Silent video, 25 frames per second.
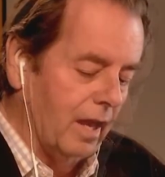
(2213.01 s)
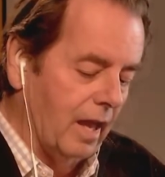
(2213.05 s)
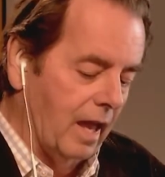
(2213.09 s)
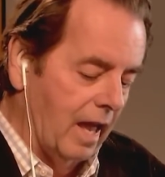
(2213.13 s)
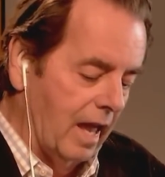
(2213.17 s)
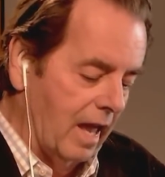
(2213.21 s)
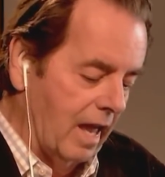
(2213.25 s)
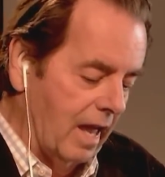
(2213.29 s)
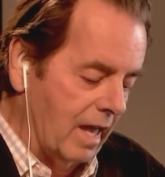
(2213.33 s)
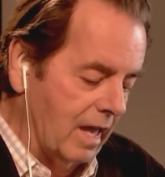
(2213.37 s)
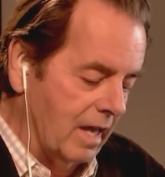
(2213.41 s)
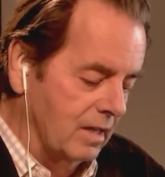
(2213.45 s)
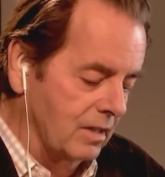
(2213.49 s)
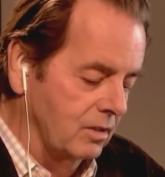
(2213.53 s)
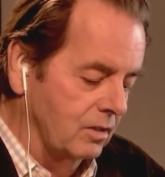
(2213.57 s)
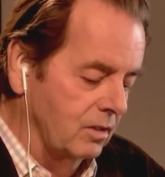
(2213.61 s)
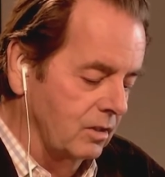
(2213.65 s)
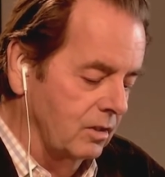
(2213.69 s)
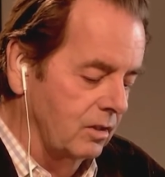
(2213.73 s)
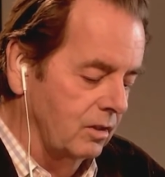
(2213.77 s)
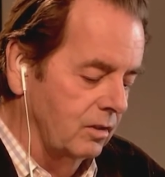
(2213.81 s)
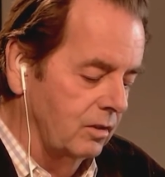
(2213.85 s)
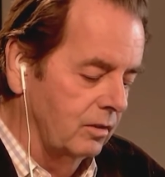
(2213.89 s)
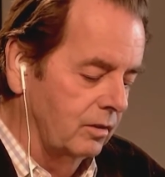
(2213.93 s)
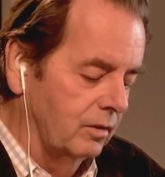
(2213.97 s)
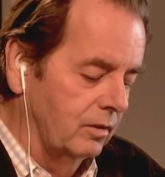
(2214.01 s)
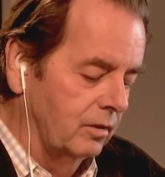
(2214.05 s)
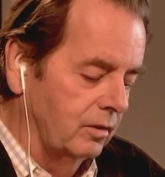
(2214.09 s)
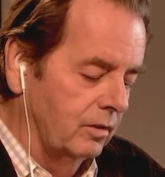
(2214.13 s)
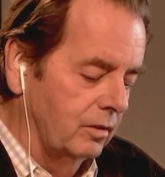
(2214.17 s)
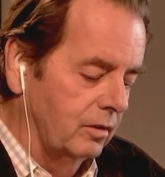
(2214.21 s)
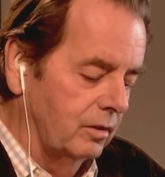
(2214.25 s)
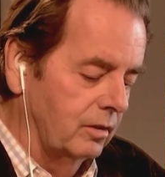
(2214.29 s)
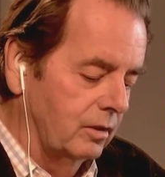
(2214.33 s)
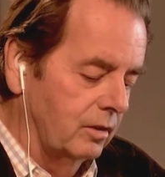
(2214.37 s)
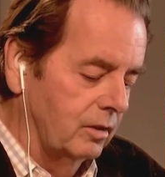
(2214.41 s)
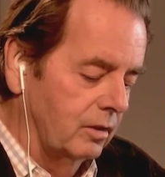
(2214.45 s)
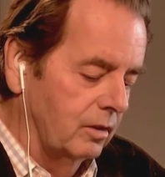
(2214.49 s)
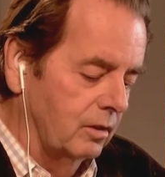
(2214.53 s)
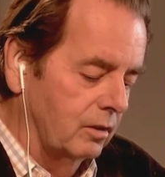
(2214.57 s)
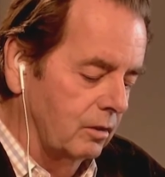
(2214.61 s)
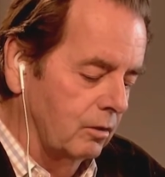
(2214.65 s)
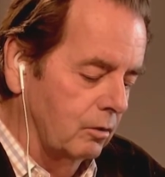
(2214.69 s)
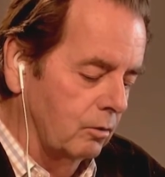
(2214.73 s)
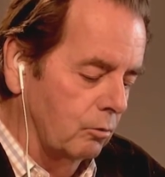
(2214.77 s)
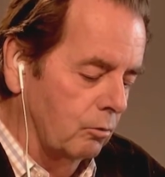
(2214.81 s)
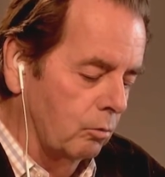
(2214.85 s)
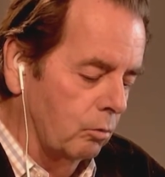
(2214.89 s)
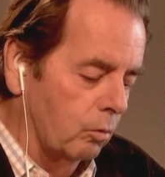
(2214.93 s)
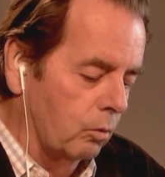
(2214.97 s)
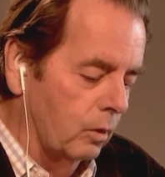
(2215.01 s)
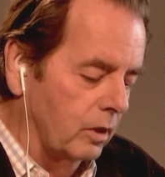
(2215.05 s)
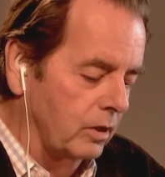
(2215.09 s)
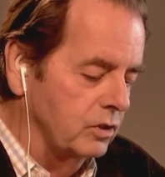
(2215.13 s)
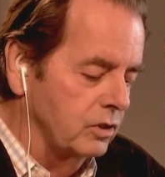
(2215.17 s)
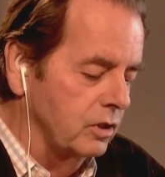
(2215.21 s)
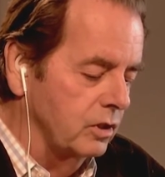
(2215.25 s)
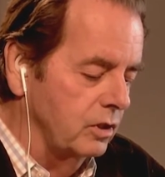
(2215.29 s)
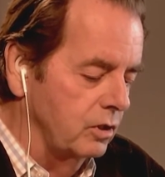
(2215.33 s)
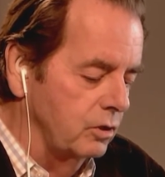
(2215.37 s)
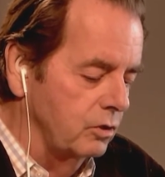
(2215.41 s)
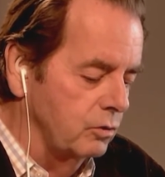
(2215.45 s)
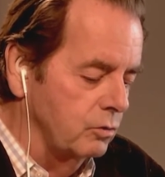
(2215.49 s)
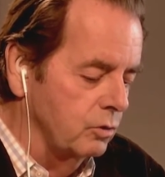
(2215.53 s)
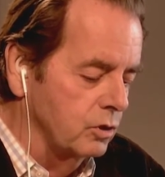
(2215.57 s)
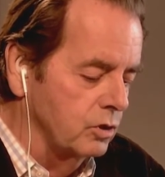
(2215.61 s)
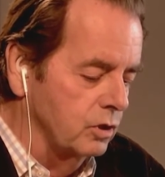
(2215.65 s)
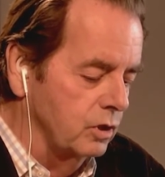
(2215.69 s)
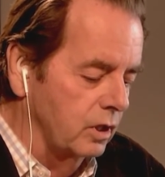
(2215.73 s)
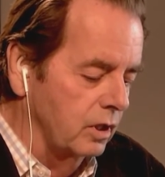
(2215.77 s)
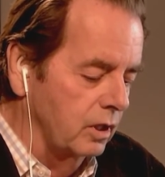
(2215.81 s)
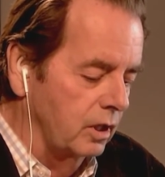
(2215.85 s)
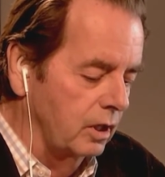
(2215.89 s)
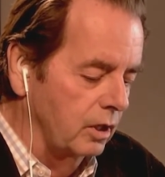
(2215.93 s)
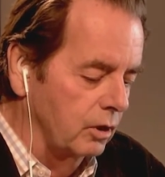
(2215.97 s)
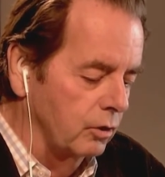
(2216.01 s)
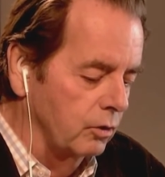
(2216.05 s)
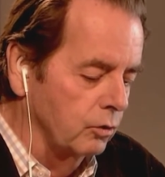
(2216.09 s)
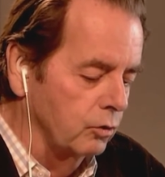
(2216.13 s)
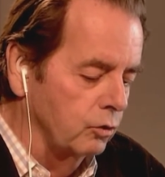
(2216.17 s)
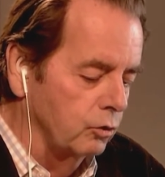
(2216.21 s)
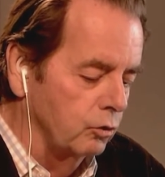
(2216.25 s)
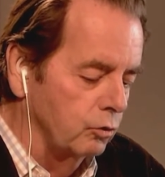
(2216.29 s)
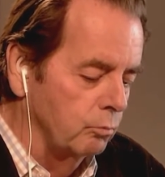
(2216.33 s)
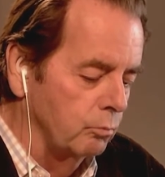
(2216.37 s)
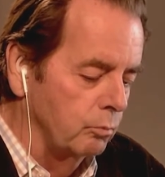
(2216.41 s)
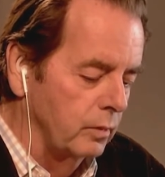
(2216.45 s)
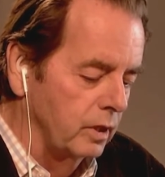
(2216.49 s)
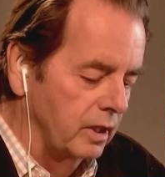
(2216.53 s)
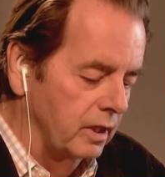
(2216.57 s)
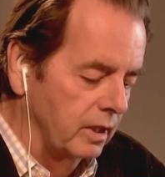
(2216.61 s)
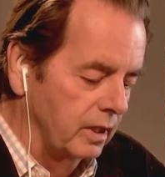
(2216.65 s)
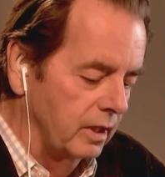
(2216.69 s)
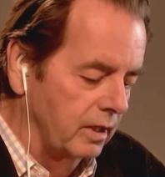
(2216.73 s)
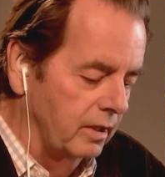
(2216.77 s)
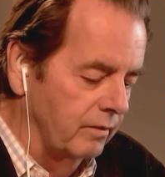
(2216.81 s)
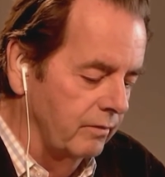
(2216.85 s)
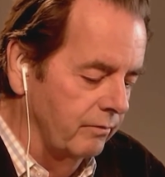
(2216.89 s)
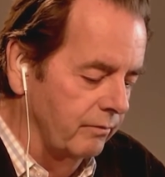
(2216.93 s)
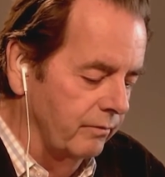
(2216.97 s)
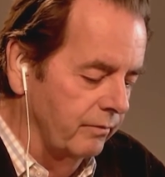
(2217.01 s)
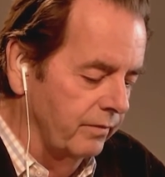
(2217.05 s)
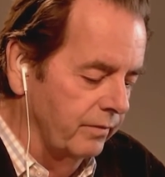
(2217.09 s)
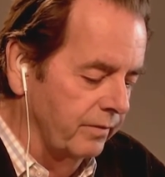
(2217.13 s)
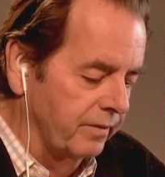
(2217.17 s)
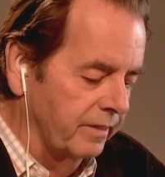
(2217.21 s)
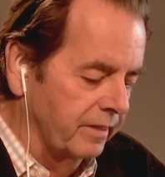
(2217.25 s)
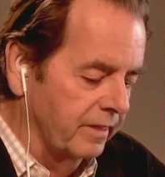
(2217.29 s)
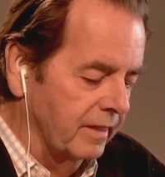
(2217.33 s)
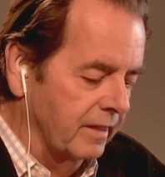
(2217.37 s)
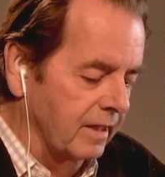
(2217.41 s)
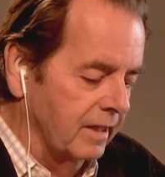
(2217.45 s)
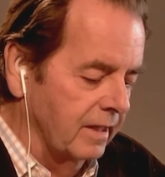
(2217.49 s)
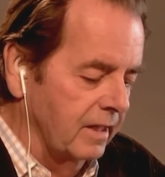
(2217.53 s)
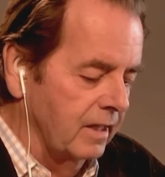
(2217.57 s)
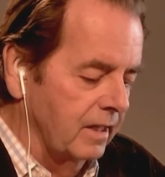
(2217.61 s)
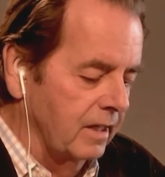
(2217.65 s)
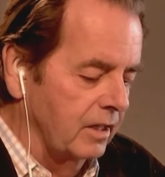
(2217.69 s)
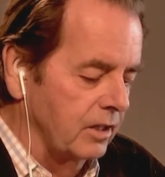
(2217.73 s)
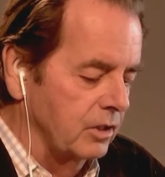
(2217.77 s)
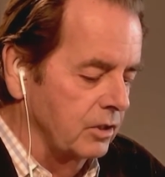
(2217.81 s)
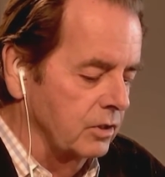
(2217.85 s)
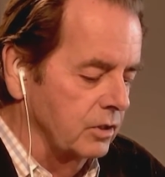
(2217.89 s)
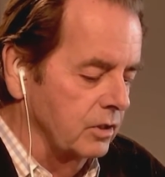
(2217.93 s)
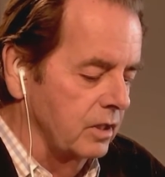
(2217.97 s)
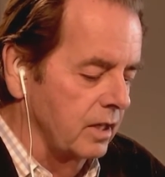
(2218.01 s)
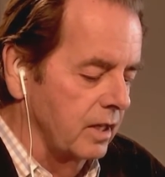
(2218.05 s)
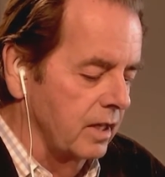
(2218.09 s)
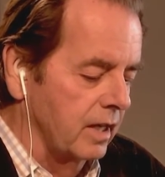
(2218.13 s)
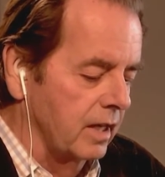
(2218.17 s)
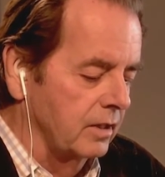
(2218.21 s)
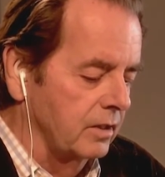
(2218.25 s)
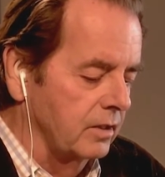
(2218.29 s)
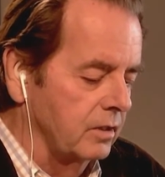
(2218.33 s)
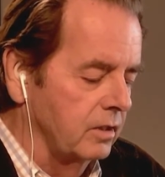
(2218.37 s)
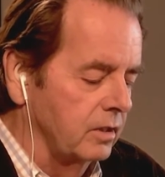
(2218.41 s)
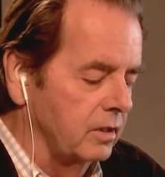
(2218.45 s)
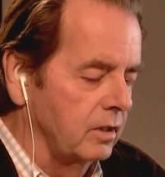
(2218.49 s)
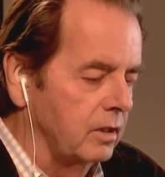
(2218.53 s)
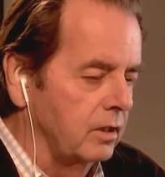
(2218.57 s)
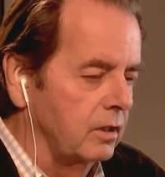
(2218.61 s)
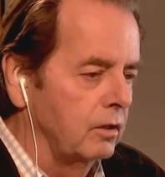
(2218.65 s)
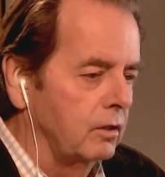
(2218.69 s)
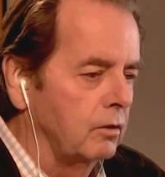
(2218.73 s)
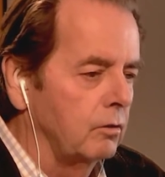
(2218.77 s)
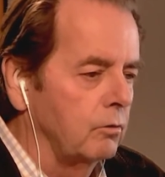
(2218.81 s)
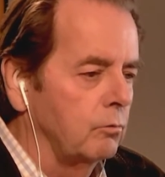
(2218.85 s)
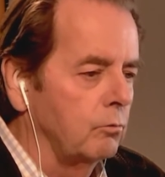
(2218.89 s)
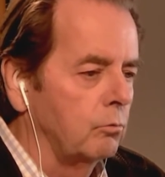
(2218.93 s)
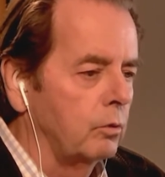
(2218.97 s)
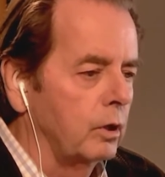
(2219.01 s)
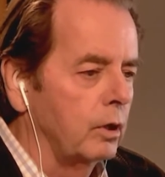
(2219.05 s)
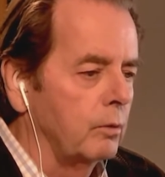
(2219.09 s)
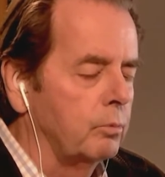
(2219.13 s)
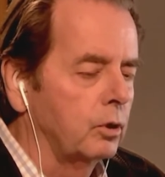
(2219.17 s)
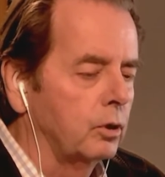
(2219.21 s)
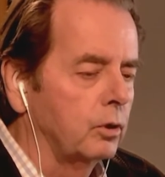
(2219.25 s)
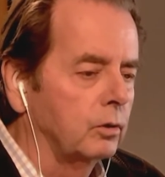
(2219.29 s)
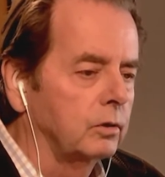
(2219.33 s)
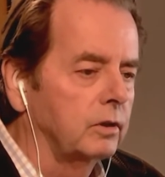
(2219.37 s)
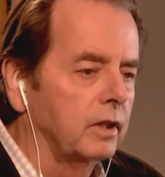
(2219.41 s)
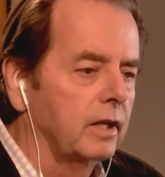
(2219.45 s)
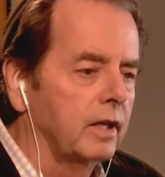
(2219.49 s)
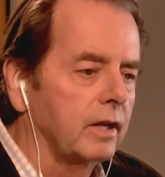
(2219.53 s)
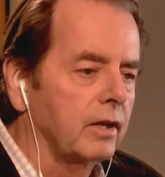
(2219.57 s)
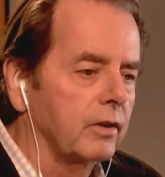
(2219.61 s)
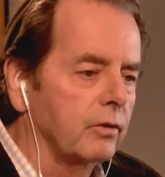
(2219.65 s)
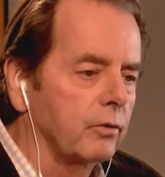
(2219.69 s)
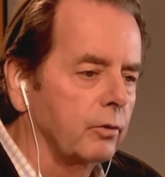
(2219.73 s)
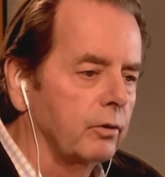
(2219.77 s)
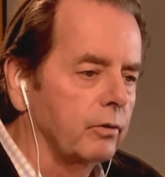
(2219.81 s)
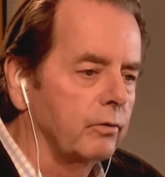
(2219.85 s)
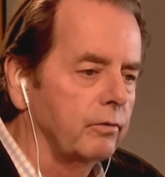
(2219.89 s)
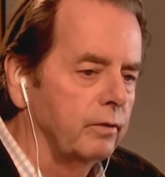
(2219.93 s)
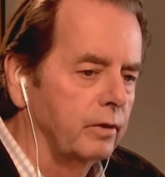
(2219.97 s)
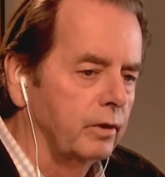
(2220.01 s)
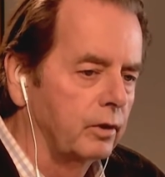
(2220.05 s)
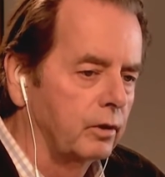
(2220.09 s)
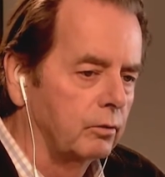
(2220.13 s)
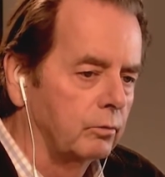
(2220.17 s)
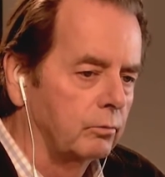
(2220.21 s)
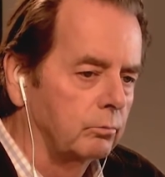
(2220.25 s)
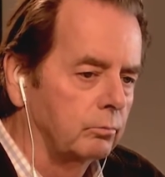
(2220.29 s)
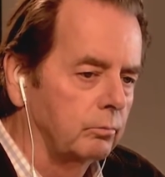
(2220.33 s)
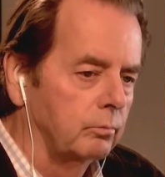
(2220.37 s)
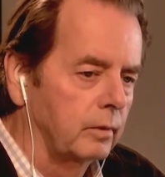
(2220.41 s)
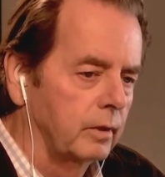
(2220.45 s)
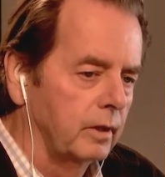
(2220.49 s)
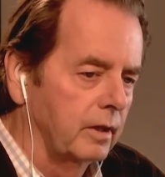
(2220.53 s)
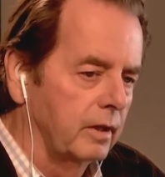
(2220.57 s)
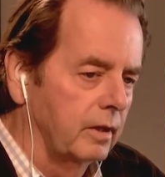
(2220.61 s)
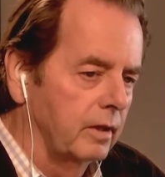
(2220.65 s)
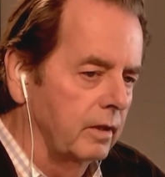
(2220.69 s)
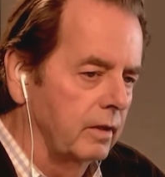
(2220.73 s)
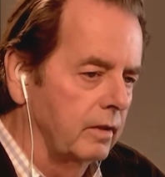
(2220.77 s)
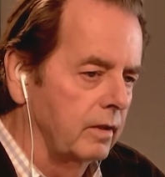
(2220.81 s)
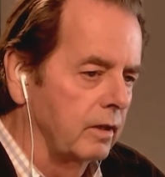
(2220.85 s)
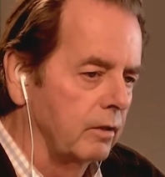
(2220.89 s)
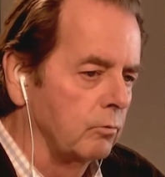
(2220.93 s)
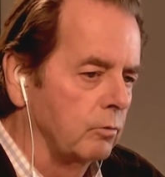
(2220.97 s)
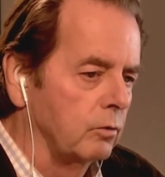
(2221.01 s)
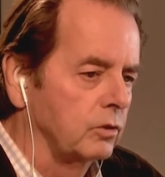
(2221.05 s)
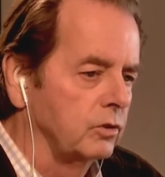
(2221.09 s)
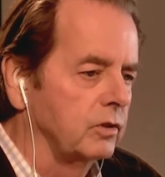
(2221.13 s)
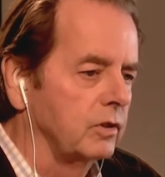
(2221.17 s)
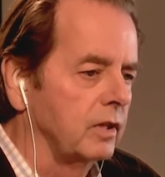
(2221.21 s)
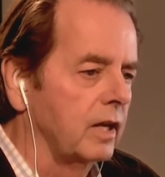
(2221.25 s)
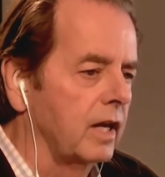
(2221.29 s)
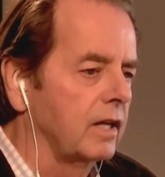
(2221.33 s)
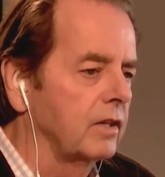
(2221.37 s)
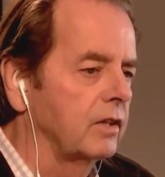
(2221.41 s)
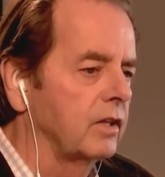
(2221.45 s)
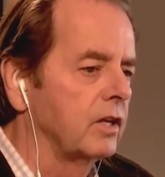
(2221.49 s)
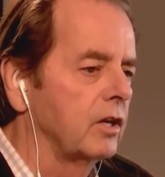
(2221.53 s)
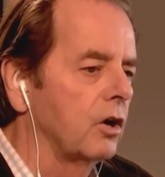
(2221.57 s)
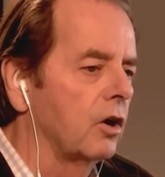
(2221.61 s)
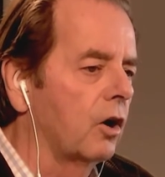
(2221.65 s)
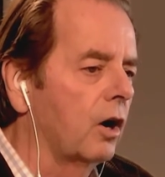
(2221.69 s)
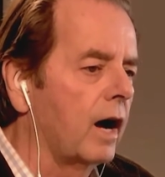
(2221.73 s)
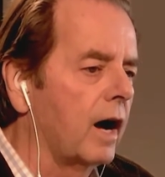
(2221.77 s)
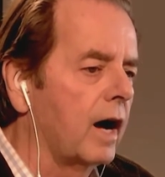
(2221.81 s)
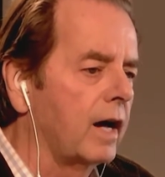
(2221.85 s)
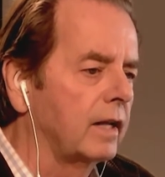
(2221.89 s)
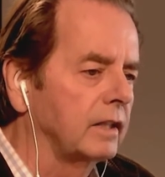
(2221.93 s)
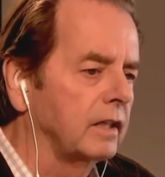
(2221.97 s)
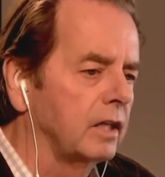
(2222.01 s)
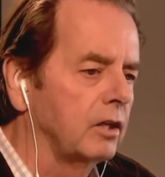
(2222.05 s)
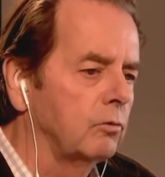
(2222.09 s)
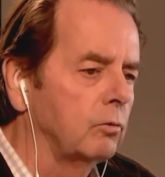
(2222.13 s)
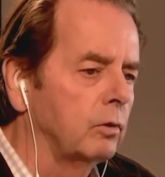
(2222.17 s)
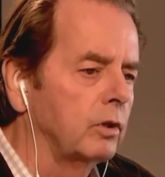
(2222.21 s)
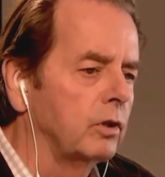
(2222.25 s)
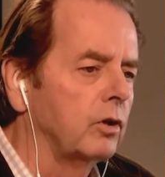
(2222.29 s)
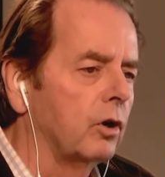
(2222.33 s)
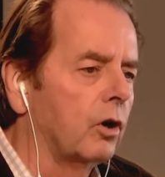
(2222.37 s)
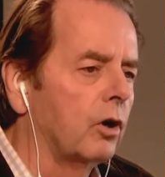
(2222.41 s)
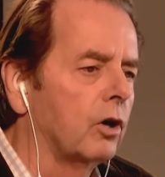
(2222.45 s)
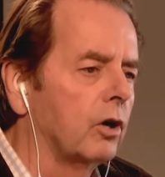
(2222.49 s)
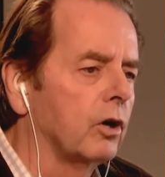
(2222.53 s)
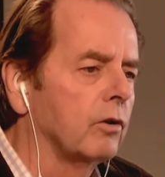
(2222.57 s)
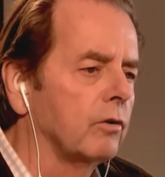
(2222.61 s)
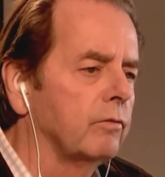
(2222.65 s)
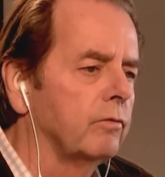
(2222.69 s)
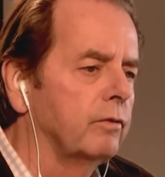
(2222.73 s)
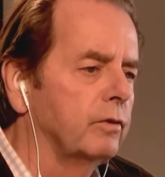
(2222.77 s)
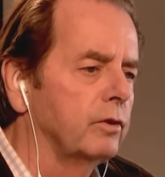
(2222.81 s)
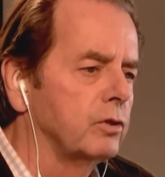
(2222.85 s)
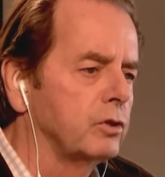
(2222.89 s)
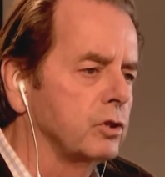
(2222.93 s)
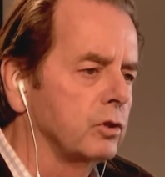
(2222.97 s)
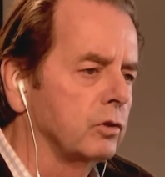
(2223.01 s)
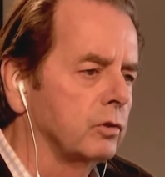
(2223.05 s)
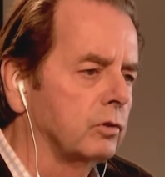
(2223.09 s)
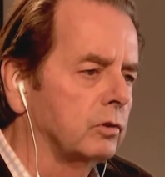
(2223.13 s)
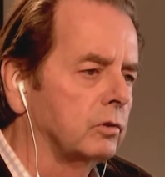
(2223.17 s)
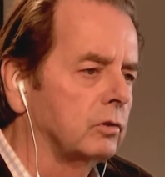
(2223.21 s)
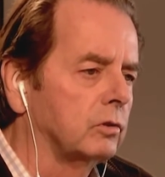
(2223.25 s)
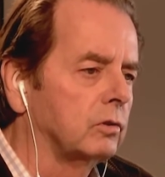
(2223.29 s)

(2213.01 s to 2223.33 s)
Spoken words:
And what's interesting here to me is that we pulled together a film that was not the Hollywood artificial